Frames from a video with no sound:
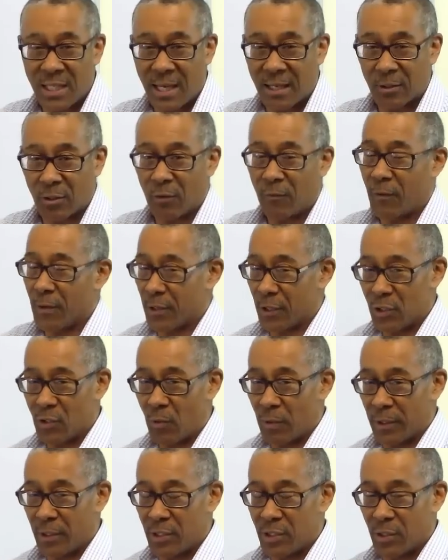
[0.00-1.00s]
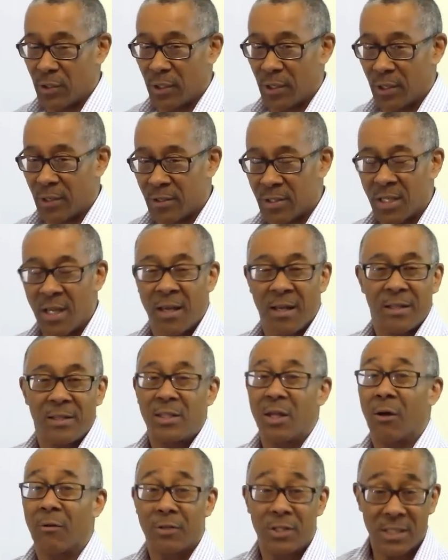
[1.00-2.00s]
settle for the 22 years.
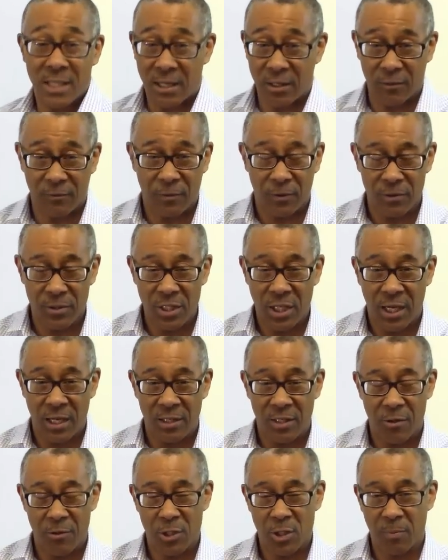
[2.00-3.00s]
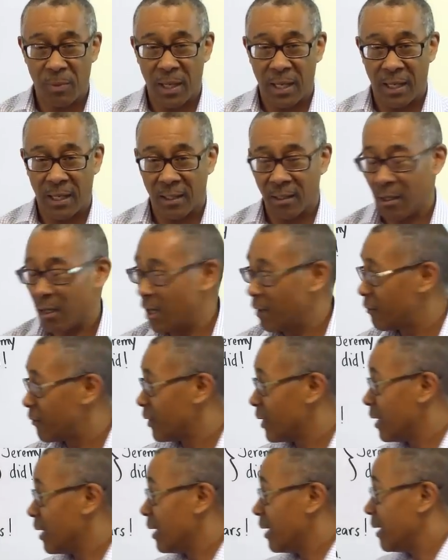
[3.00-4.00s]
Don't settle for 10 years of paying it
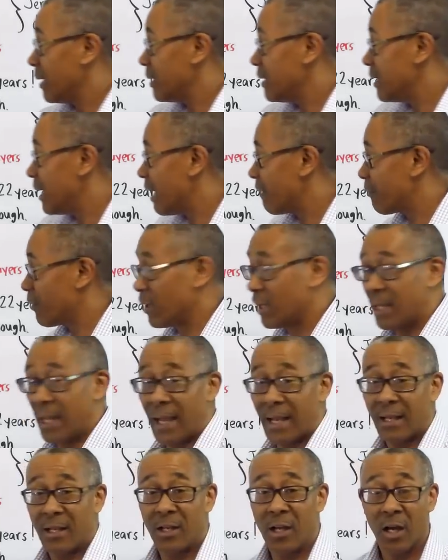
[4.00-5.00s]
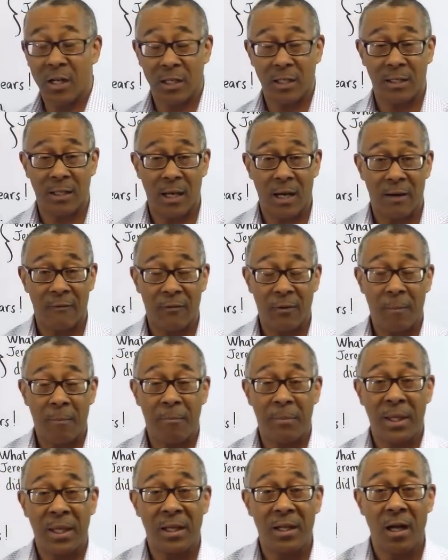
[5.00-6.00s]
off. Never let good enough
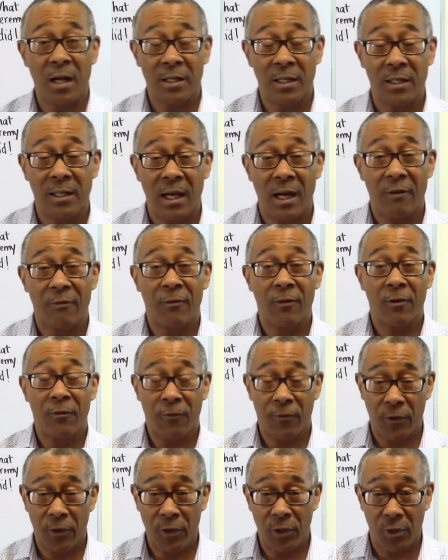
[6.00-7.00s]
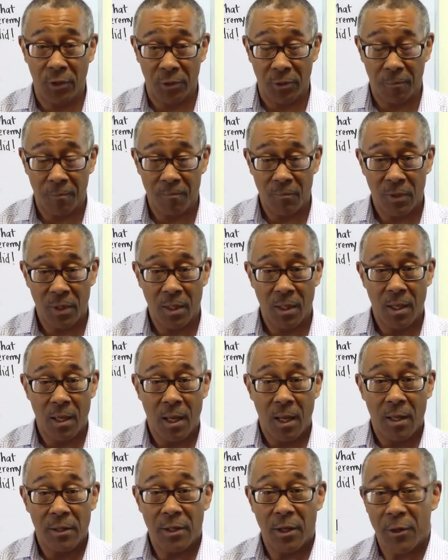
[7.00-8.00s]
be good enough for you.
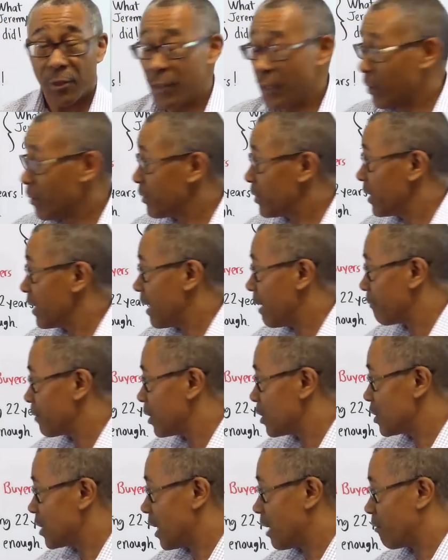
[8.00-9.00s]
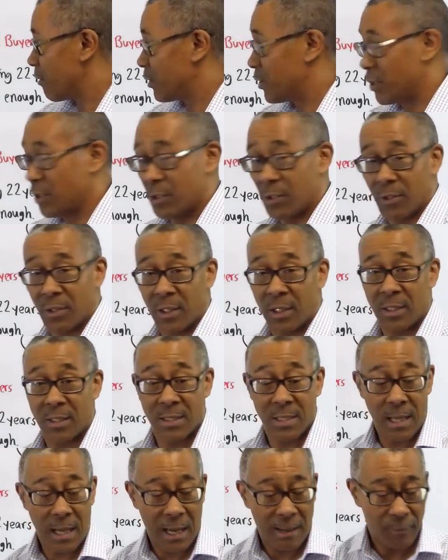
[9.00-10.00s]
The third thing I'm going to share with you
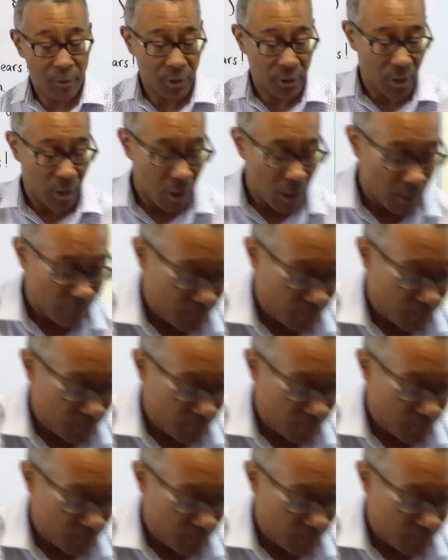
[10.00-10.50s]
is I'm going to